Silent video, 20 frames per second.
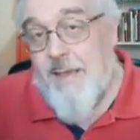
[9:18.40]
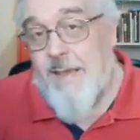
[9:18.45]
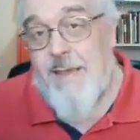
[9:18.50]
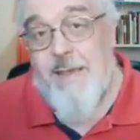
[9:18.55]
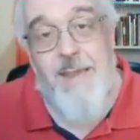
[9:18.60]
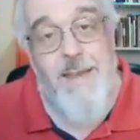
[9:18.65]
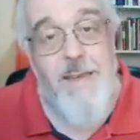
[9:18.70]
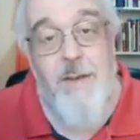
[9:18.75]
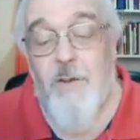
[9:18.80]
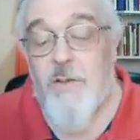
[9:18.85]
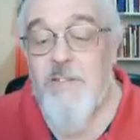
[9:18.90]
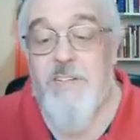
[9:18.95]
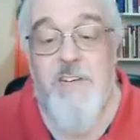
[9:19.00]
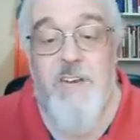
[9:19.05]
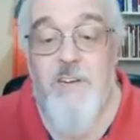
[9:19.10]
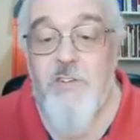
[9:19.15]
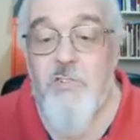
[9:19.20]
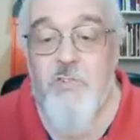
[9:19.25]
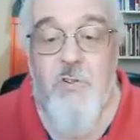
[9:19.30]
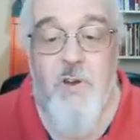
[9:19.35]
he lost
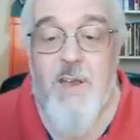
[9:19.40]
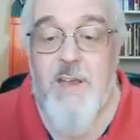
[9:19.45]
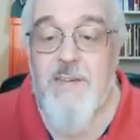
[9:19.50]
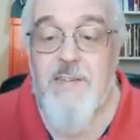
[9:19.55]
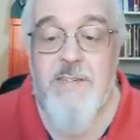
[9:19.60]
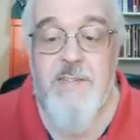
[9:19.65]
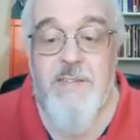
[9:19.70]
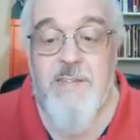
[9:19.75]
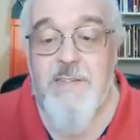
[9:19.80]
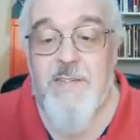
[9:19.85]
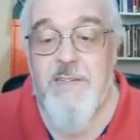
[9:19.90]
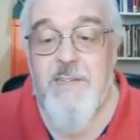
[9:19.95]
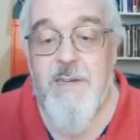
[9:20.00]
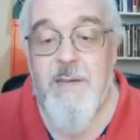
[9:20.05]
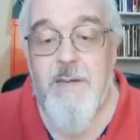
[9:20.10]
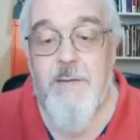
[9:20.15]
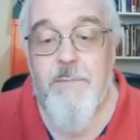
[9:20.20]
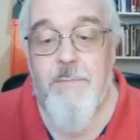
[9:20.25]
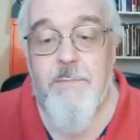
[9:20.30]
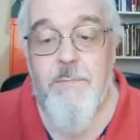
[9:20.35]
interest.
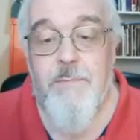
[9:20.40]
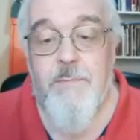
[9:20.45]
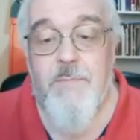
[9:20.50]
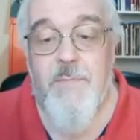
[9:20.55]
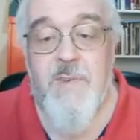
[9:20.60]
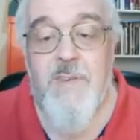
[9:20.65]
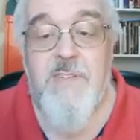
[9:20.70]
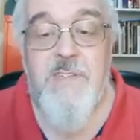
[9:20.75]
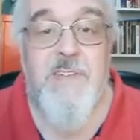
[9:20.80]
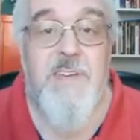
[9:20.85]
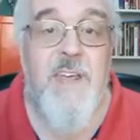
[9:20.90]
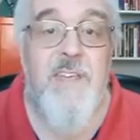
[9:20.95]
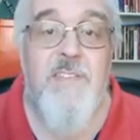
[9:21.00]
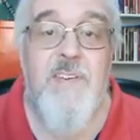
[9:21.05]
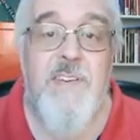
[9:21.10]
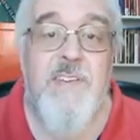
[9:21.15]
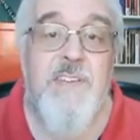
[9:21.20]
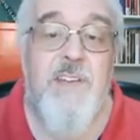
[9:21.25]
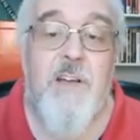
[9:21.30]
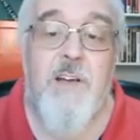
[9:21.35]
Instead, they
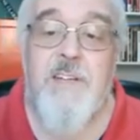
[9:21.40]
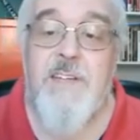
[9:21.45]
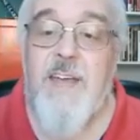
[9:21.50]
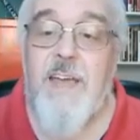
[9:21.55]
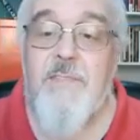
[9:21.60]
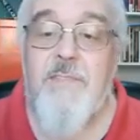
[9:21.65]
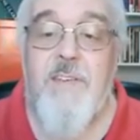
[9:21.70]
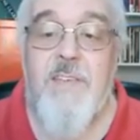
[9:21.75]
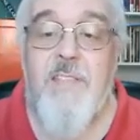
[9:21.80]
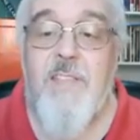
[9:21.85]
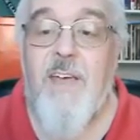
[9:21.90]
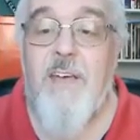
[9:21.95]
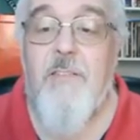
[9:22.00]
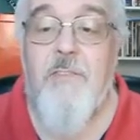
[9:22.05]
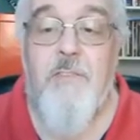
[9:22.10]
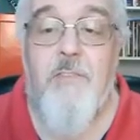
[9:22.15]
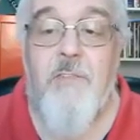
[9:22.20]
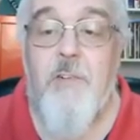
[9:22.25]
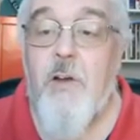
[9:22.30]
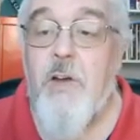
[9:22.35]
start having their
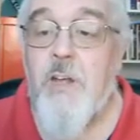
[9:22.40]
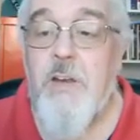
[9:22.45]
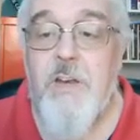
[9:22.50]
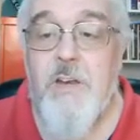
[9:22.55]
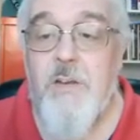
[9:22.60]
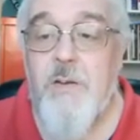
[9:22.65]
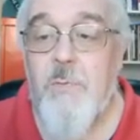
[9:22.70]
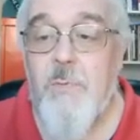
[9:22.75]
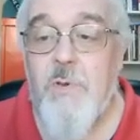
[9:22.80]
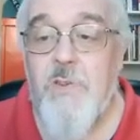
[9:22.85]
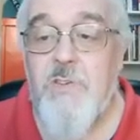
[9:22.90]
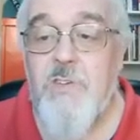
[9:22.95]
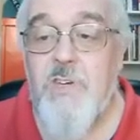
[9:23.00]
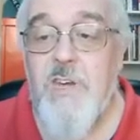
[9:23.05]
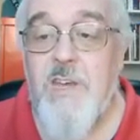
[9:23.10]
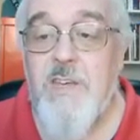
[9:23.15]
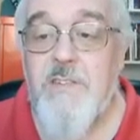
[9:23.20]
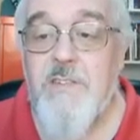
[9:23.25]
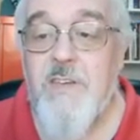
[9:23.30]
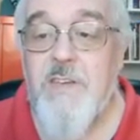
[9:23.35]
fun with
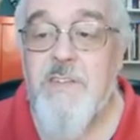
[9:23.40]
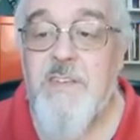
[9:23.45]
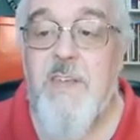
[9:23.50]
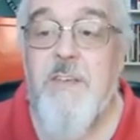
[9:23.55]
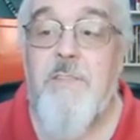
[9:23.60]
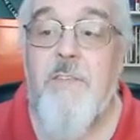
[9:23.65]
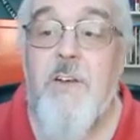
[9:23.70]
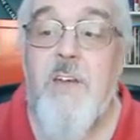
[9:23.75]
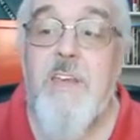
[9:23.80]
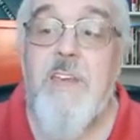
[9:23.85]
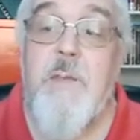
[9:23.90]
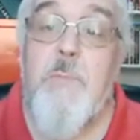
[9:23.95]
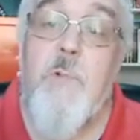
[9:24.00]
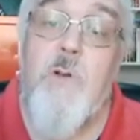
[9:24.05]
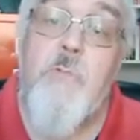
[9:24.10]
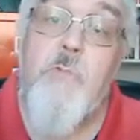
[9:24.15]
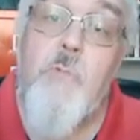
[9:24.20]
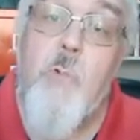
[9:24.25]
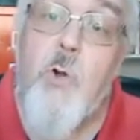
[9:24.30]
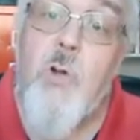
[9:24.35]
Jesus. They find him a
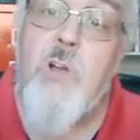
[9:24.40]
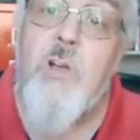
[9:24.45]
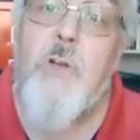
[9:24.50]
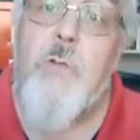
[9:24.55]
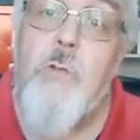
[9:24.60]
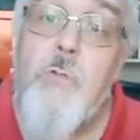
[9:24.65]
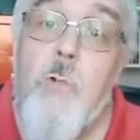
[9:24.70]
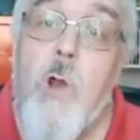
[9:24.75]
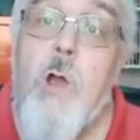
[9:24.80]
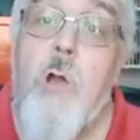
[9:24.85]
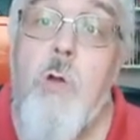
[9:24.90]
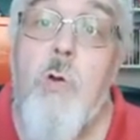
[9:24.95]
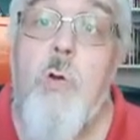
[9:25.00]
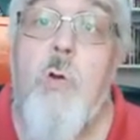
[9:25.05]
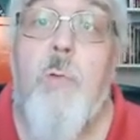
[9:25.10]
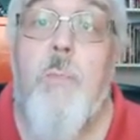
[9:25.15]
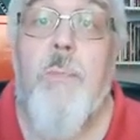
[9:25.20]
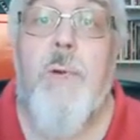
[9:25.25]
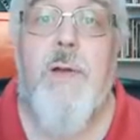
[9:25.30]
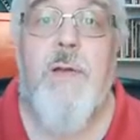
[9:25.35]
royal
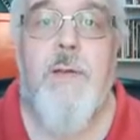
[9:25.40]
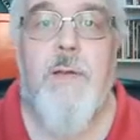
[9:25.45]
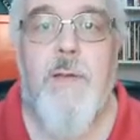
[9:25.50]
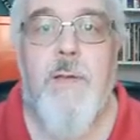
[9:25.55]
robe.